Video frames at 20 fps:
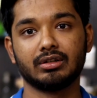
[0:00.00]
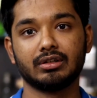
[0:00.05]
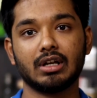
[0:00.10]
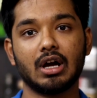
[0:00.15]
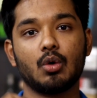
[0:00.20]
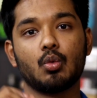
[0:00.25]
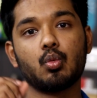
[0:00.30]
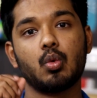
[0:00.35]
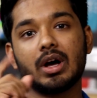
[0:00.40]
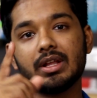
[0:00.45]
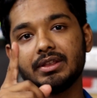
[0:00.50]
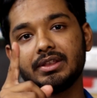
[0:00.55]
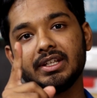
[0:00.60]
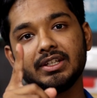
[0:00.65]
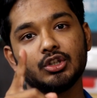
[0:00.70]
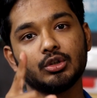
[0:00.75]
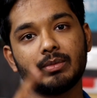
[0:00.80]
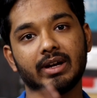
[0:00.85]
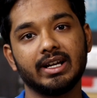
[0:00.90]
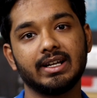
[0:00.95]
Now, one
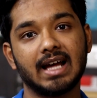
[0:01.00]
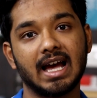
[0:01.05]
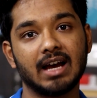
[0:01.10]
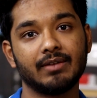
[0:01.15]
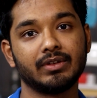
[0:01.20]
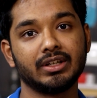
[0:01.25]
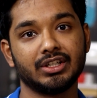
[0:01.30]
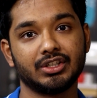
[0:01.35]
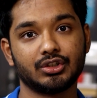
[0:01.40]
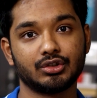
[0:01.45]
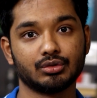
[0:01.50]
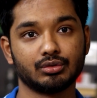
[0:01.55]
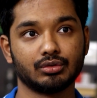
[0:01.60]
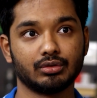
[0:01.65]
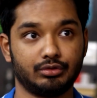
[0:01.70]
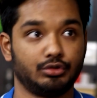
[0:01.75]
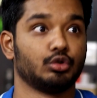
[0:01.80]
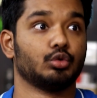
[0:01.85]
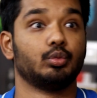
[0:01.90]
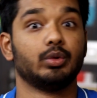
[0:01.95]
thing you might have an
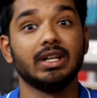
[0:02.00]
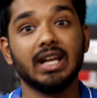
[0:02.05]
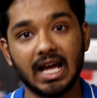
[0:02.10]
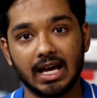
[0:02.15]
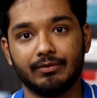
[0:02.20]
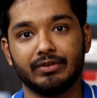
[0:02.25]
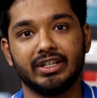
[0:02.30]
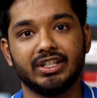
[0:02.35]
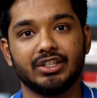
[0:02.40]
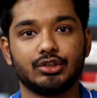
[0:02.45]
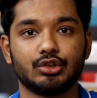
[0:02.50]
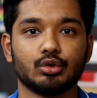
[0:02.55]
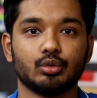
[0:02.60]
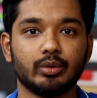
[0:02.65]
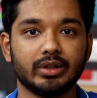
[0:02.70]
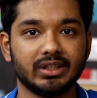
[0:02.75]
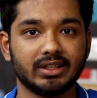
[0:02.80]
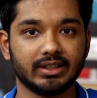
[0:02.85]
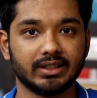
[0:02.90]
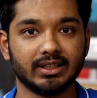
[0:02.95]
issue, you will have an issue
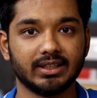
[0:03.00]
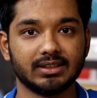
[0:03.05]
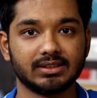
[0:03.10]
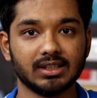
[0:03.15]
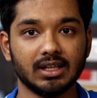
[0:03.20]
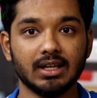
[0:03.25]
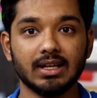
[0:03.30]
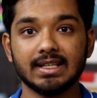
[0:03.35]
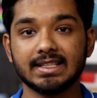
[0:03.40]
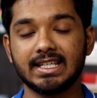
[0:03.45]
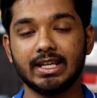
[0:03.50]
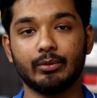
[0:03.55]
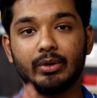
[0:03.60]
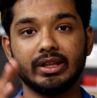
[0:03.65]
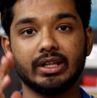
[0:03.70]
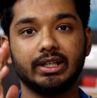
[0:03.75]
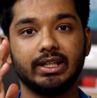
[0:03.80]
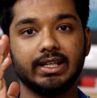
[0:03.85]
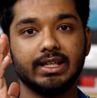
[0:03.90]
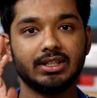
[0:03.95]
with is, see,
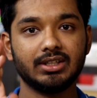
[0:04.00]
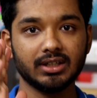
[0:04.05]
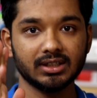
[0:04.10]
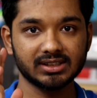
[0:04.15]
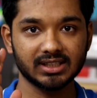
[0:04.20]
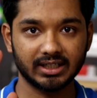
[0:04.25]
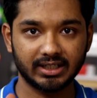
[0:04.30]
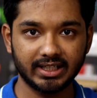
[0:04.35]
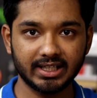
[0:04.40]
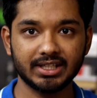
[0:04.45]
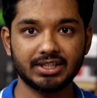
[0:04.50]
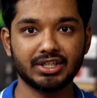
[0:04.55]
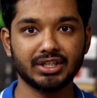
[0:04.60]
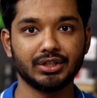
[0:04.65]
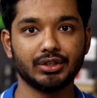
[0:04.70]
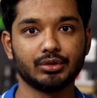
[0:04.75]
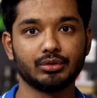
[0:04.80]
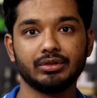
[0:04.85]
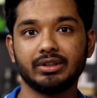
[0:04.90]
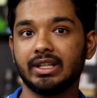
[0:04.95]
when the teachers are
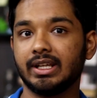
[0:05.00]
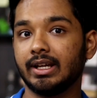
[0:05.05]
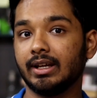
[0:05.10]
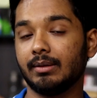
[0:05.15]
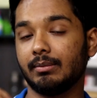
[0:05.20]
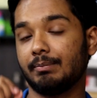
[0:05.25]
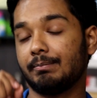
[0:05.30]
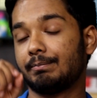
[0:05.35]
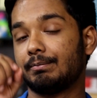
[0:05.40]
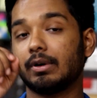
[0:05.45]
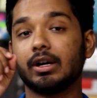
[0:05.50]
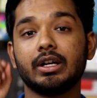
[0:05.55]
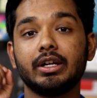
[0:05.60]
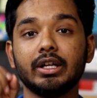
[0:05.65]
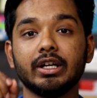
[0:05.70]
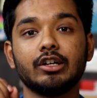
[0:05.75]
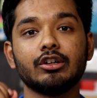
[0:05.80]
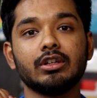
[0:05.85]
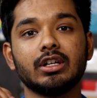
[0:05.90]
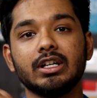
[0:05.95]
teaching you, they
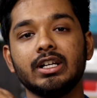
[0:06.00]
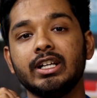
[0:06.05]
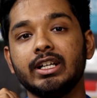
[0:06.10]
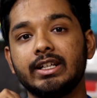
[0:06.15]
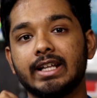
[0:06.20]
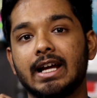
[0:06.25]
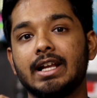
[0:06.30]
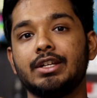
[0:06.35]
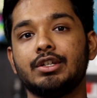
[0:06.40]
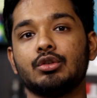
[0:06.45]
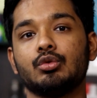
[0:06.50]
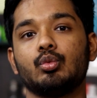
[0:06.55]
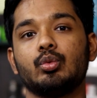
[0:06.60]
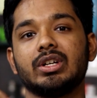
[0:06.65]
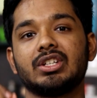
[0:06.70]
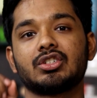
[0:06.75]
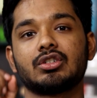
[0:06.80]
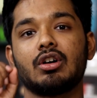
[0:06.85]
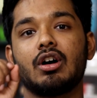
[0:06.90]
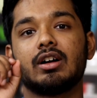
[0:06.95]
particularly tell you
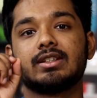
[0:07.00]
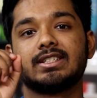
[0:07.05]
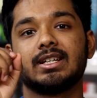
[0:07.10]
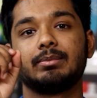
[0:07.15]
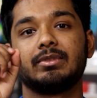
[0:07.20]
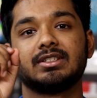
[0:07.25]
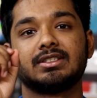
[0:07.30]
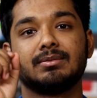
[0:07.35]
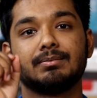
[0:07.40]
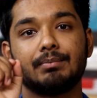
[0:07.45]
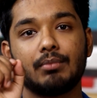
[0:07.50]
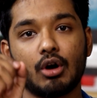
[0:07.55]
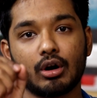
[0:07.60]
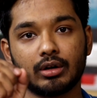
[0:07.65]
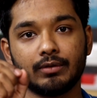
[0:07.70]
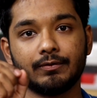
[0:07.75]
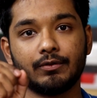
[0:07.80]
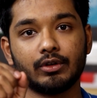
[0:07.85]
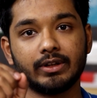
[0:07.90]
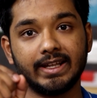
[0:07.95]
which concept is
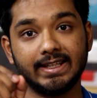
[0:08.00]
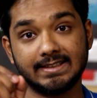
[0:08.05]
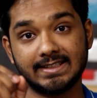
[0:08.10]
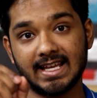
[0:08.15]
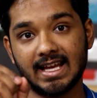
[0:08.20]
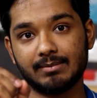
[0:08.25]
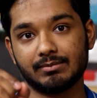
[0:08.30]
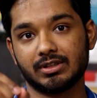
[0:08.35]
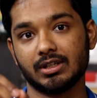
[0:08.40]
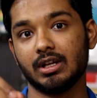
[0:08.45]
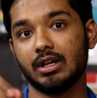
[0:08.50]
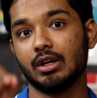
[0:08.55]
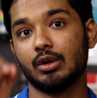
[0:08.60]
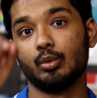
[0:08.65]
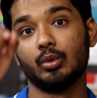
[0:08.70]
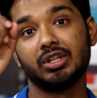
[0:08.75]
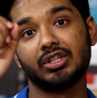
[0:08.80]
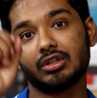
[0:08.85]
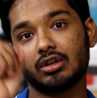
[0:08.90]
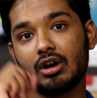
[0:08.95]
important for the exams,
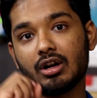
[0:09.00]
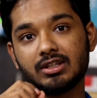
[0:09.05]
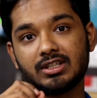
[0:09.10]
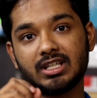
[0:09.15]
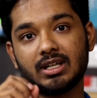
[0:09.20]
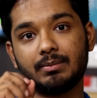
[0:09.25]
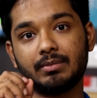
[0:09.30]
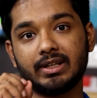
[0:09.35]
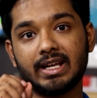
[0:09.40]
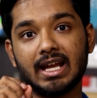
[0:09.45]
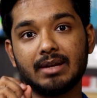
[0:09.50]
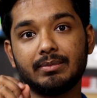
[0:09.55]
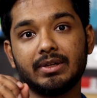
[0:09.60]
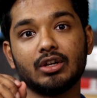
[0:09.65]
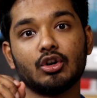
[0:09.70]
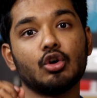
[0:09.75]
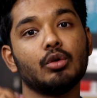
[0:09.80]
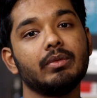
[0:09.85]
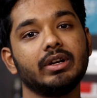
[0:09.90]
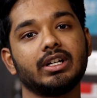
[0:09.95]
which concept can
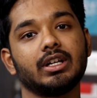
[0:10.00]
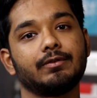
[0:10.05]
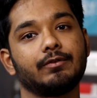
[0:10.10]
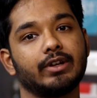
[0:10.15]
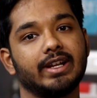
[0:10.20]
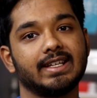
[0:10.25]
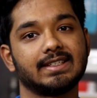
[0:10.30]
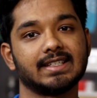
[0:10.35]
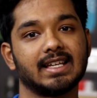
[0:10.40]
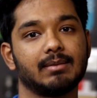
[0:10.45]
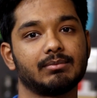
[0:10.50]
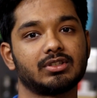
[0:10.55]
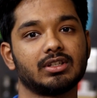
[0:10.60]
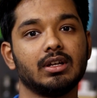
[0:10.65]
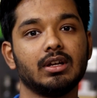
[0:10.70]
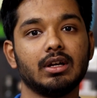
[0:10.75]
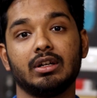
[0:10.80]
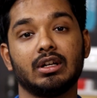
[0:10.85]
be omitted for exams.